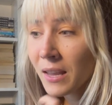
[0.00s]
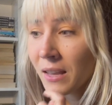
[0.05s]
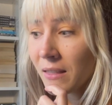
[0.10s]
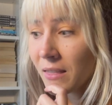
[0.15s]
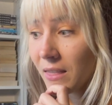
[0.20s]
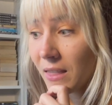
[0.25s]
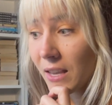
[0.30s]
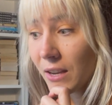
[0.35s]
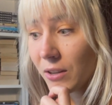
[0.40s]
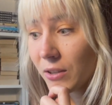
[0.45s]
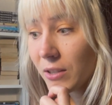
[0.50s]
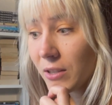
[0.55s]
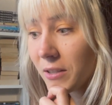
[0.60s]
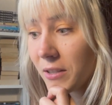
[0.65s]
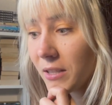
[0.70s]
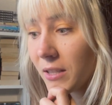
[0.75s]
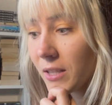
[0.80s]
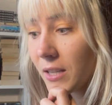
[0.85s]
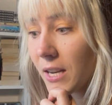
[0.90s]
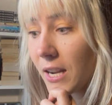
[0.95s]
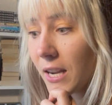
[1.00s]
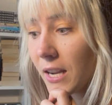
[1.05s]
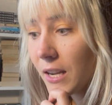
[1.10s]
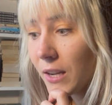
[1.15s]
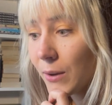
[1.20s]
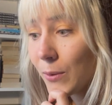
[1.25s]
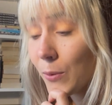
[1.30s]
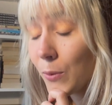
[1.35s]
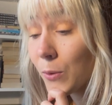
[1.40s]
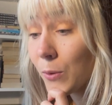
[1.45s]
there during the
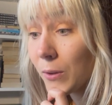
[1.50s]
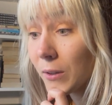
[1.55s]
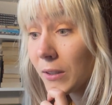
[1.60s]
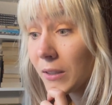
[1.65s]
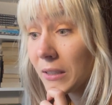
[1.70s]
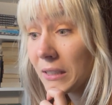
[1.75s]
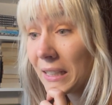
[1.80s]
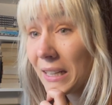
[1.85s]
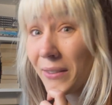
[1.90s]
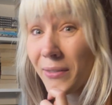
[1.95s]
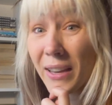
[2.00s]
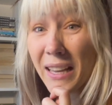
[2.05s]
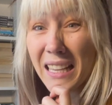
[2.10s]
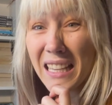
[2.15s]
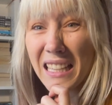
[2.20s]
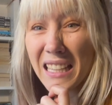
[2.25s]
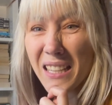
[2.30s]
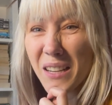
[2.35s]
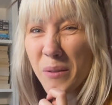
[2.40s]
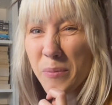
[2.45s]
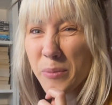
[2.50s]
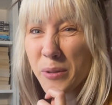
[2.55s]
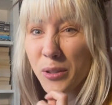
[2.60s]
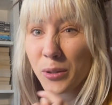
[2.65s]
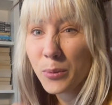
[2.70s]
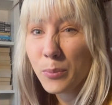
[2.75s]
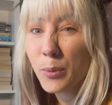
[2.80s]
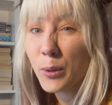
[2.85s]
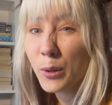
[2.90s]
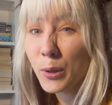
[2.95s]
day, or if I can get up
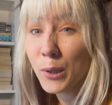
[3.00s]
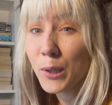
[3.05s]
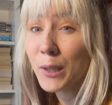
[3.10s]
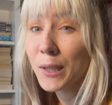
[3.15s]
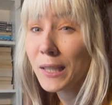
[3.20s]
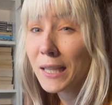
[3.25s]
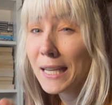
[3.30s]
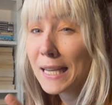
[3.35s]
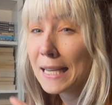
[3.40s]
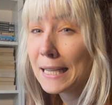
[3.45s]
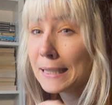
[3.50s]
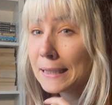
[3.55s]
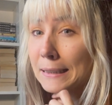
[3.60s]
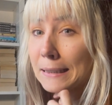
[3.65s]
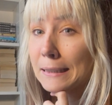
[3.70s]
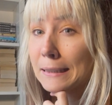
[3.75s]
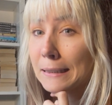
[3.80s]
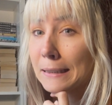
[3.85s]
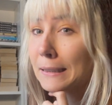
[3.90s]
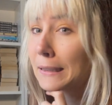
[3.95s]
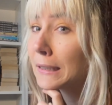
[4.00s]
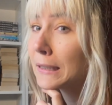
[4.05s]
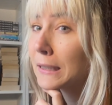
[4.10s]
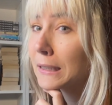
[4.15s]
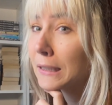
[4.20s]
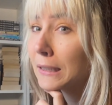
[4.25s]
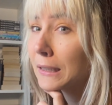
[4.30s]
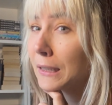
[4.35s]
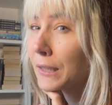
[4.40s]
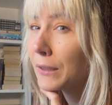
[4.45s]
super early
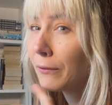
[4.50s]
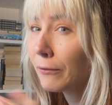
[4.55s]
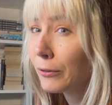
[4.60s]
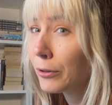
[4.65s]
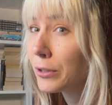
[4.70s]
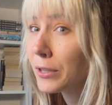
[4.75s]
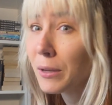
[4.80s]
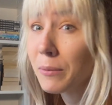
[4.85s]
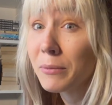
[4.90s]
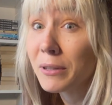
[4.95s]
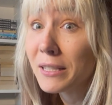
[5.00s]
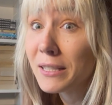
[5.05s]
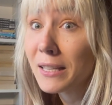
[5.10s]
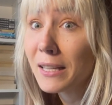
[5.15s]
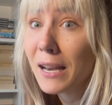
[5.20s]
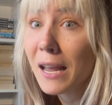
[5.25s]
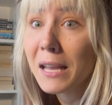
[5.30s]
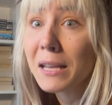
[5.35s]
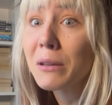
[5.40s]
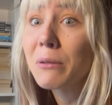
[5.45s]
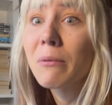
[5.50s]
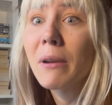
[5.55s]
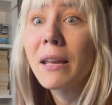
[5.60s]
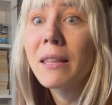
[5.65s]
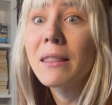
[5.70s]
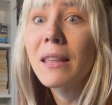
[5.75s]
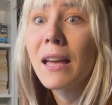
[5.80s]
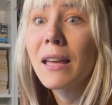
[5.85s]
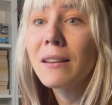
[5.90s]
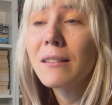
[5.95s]
for some reason, I can
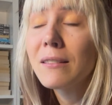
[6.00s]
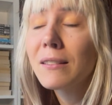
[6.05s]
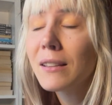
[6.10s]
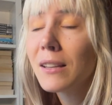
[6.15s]
write then.